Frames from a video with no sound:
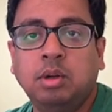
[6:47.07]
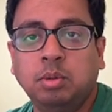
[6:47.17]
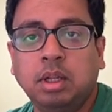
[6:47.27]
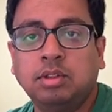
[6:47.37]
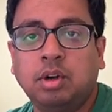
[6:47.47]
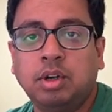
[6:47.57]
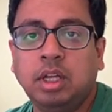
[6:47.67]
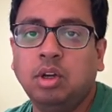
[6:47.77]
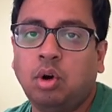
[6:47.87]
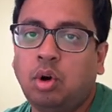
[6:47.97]
do the
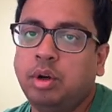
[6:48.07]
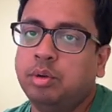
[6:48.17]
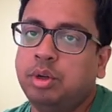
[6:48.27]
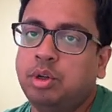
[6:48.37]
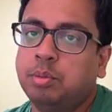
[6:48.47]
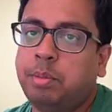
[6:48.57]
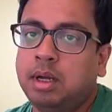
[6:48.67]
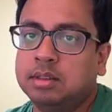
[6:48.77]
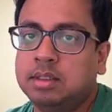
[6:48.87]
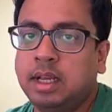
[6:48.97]
sorting or you need to
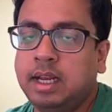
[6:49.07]
pass the